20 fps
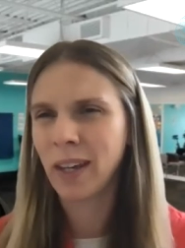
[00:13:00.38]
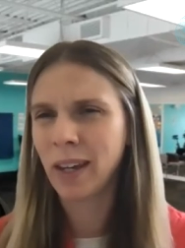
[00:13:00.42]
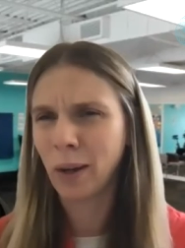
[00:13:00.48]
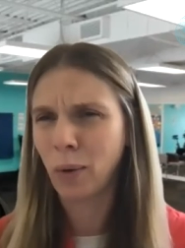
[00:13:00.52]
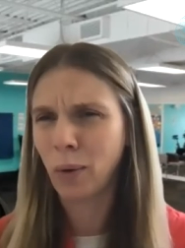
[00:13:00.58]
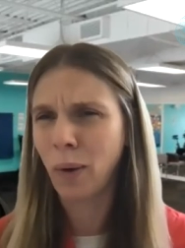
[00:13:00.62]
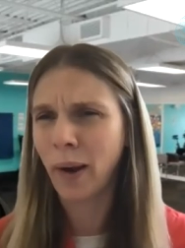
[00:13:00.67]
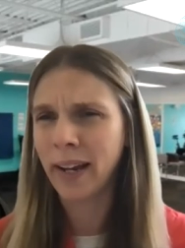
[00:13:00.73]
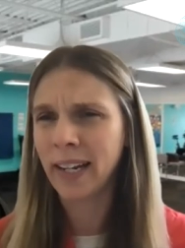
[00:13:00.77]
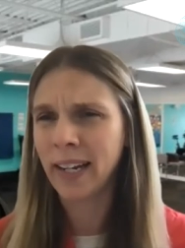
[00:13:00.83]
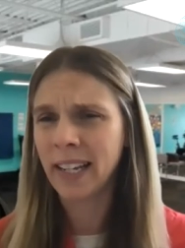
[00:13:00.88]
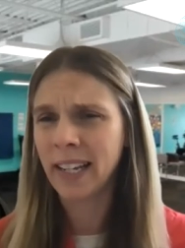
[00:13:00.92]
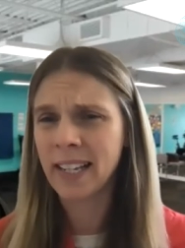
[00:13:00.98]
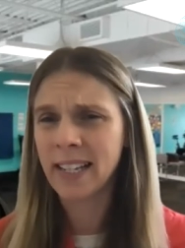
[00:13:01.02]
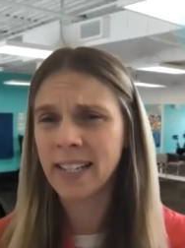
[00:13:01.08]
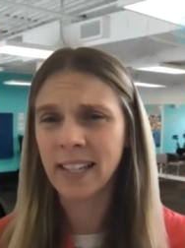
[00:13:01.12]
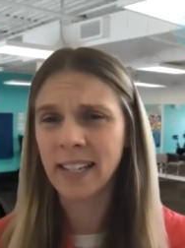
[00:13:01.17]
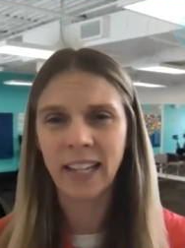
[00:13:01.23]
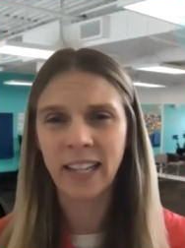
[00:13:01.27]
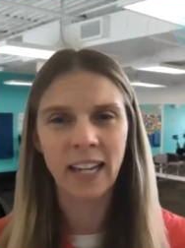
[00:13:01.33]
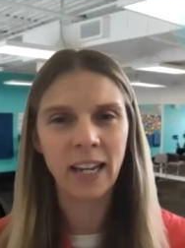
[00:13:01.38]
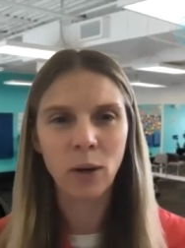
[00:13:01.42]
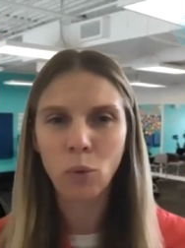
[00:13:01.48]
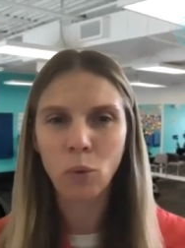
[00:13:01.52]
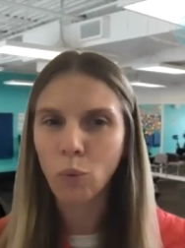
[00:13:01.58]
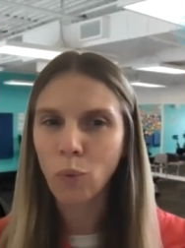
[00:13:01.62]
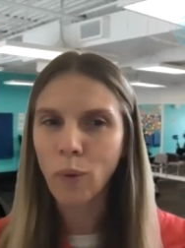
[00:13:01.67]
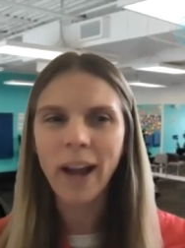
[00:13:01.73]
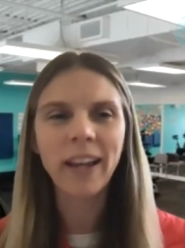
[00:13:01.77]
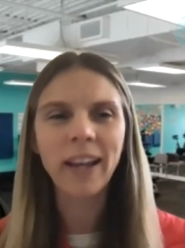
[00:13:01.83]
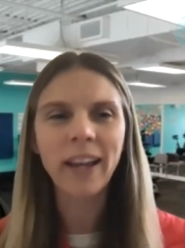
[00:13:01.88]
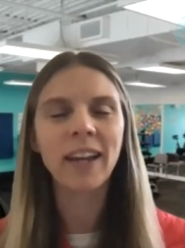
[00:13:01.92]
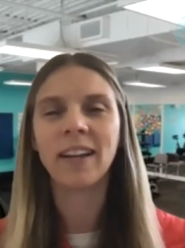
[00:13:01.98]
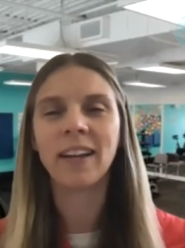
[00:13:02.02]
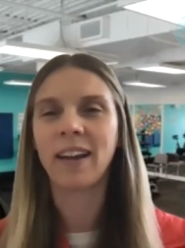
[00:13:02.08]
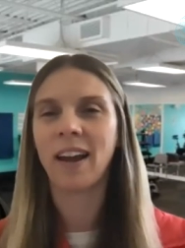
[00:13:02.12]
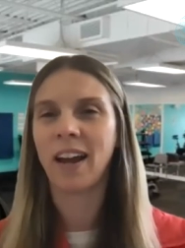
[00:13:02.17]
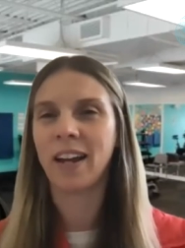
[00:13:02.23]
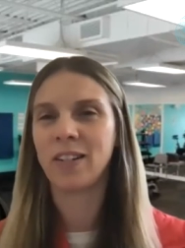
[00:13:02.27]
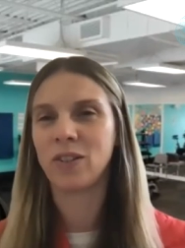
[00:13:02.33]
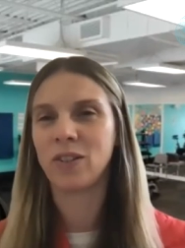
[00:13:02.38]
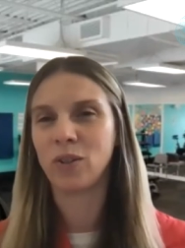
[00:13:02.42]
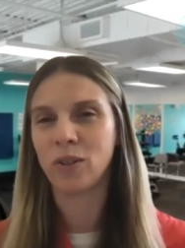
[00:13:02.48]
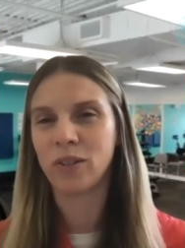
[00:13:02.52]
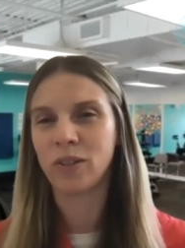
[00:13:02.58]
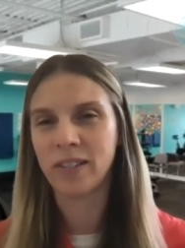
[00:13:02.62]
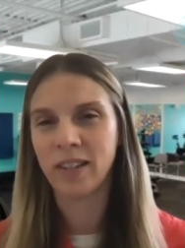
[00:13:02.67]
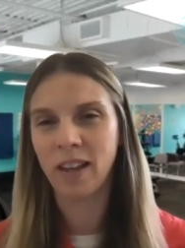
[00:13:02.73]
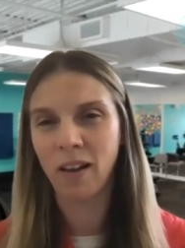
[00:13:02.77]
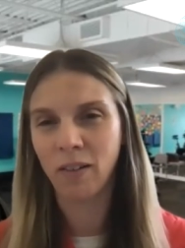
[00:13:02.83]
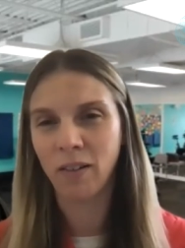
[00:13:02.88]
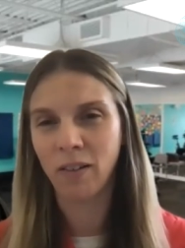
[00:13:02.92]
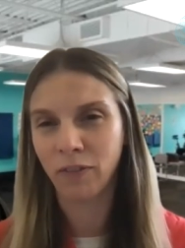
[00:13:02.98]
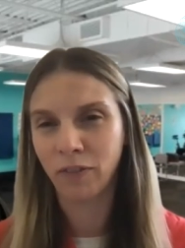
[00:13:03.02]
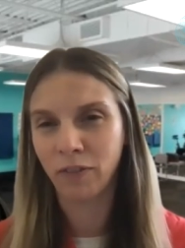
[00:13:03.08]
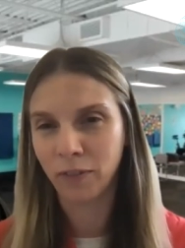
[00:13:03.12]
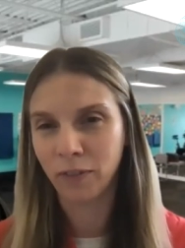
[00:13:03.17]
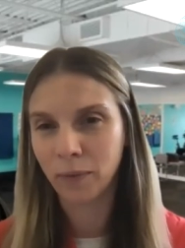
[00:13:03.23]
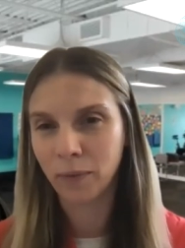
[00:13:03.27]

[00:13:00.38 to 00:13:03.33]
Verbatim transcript: it quite easily. Recognize yourself.